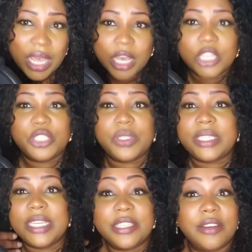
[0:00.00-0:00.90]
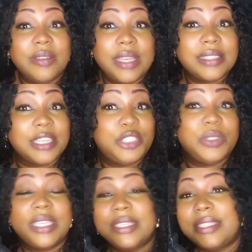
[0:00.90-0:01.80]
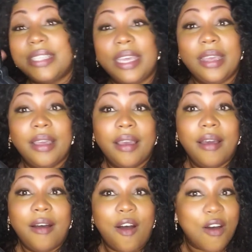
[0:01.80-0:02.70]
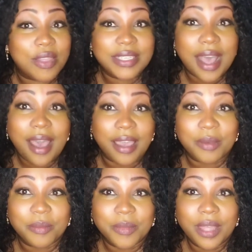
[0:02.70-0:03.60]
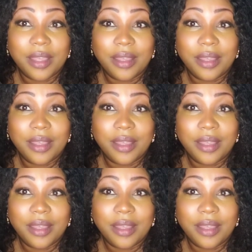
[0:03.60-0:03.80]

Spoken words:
Because you see certain things that you didn't see all the time.